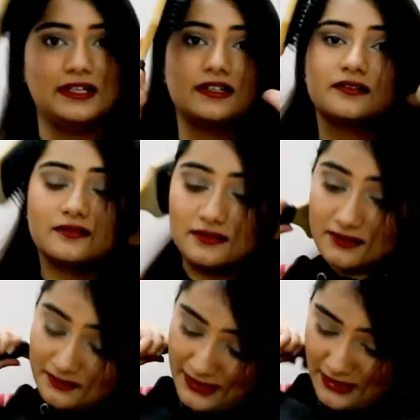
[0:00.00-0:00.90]
But
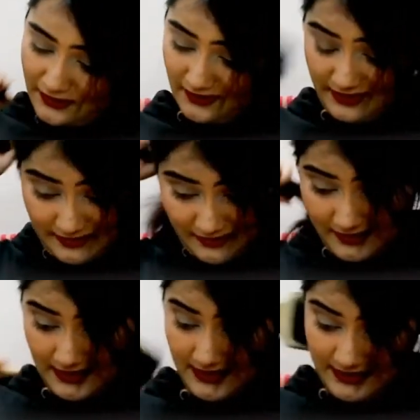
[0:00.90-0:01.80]
because
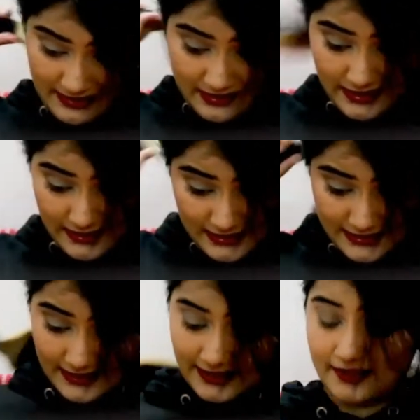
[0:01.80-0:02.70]
it's a
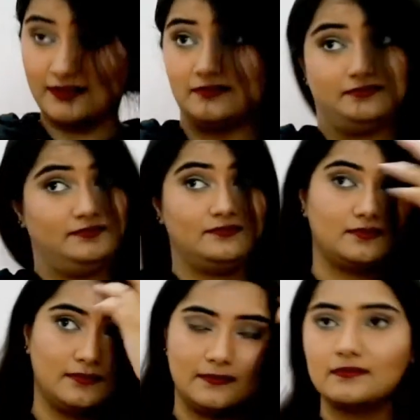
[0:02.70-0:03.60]
curling iron,
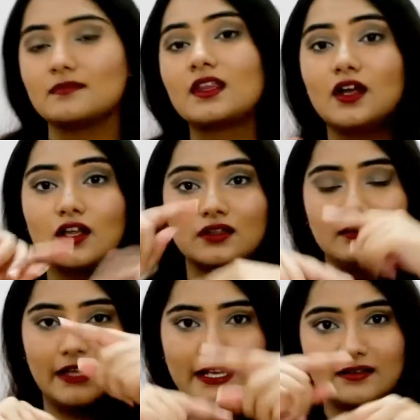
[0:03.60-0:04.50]

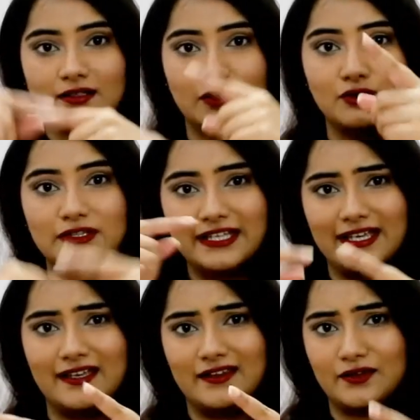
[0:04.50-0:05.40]
like the whole
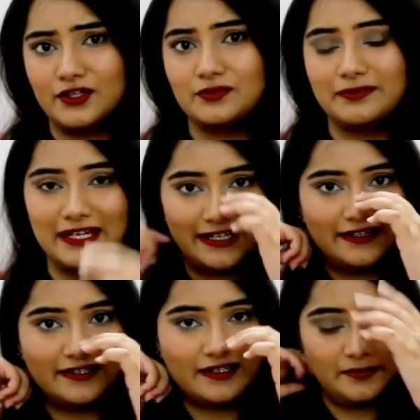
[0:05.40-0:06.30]
thing is going to get
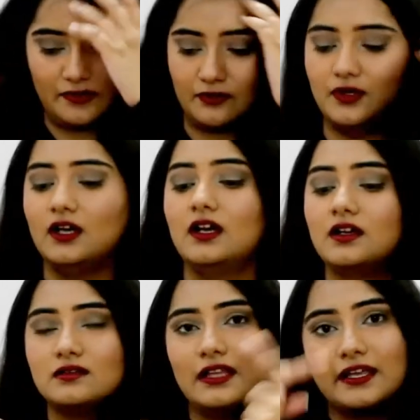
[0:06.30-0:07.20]
heated up, so
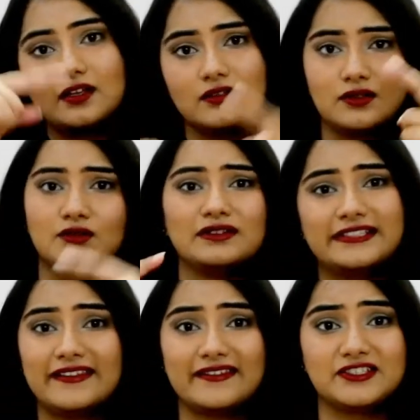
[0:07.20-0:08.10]
like the whole
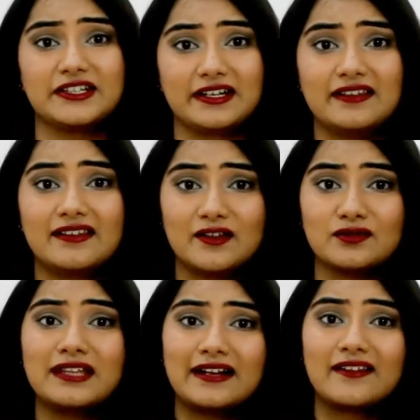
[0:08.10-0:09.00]
360 degrees,
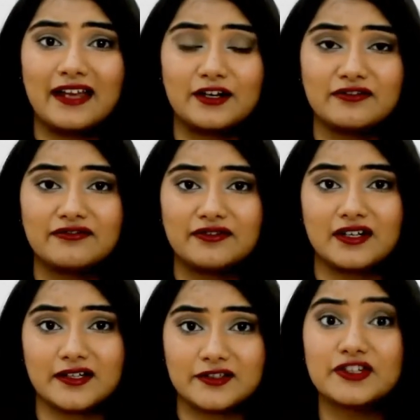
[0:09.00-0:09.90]
so that's kind of
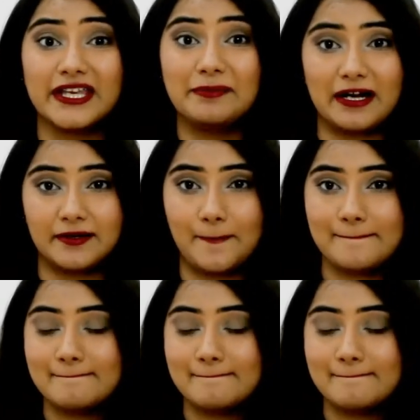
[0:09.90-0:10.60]
tricky part.